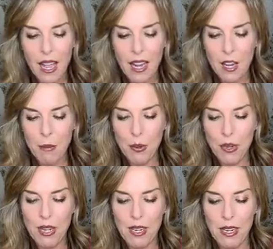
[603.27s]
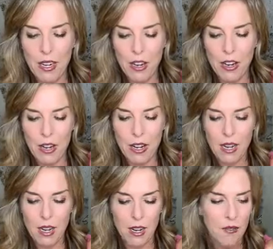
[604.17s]
and I put it in here
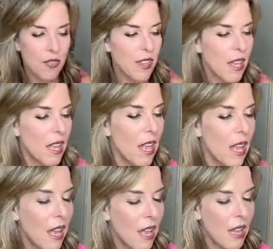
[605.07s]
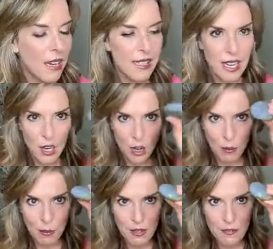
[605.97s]
and I take
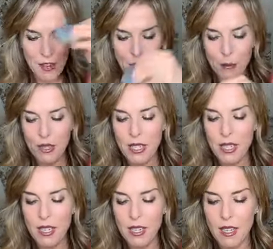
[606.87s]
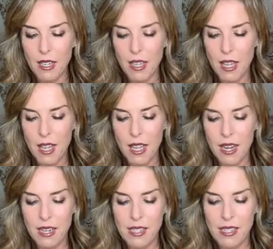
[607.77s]
my family and
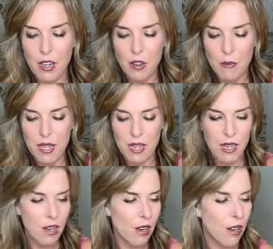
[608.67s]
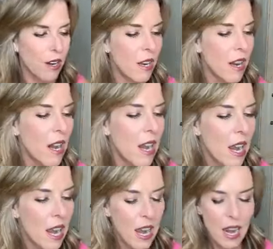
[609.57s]
I stick them in here
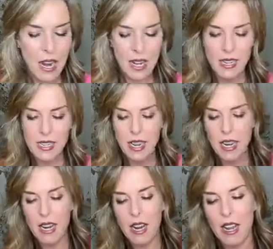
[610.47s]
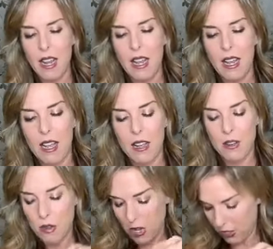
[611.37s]
and I take,
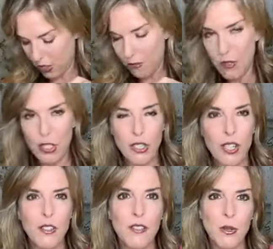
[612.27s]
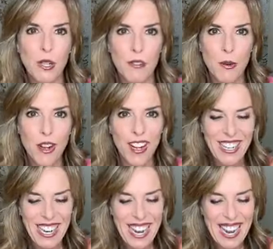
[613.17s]
oh gosh, they're starting to float everywhere.
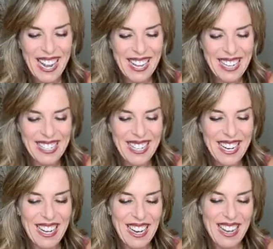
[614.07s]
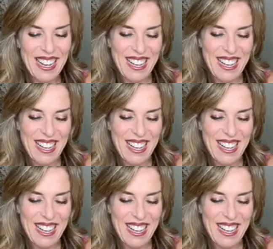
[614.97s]
And I take